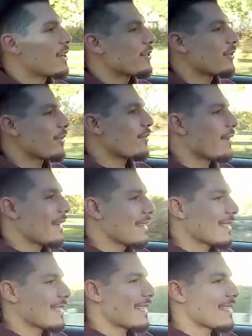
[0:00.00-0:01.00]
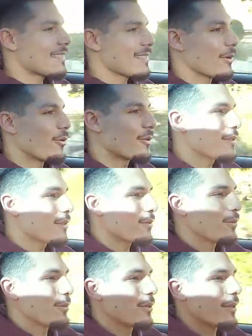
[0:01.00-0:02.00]
to a friend that has an old
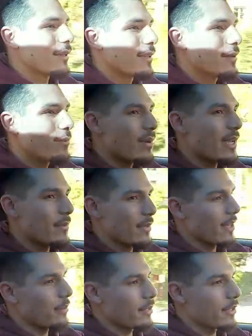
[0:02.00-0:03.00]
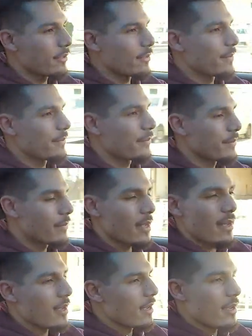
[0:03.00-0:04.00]
school BMW.
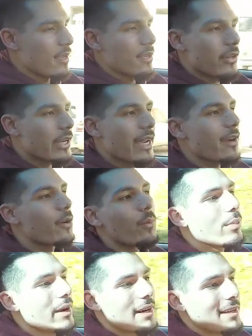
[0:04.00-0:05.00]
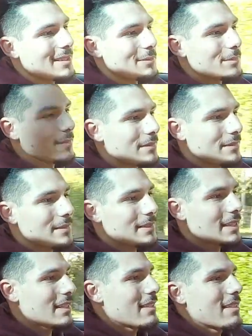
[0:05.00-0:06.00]
You can't compare them.
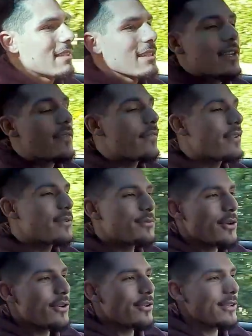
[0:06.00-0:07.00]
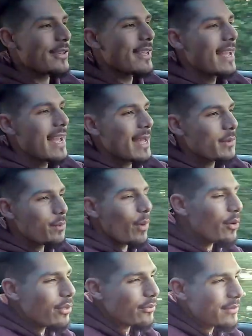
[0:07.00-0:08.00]
That's a different world. And
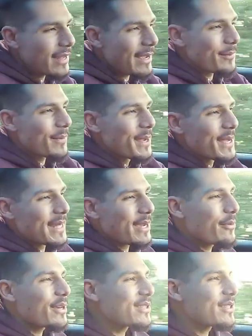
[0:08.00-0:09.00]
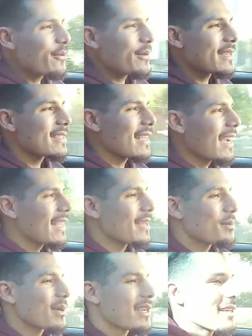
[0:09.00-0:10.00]
both of them, they were so
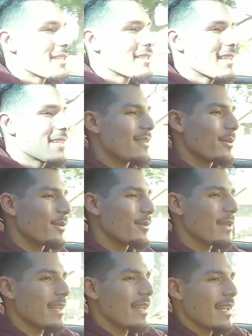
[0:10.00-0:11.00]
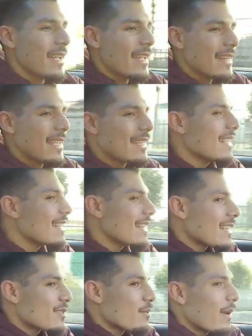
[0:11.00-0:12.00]
excited because they told me they didn't
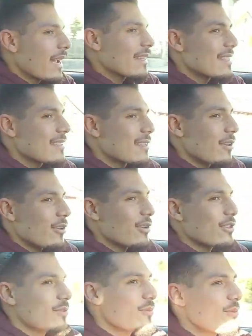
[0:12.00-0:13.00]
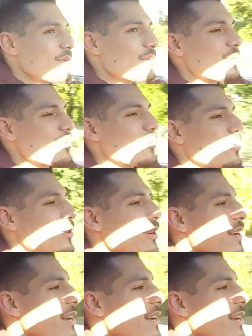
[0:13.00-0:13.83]
expect this car to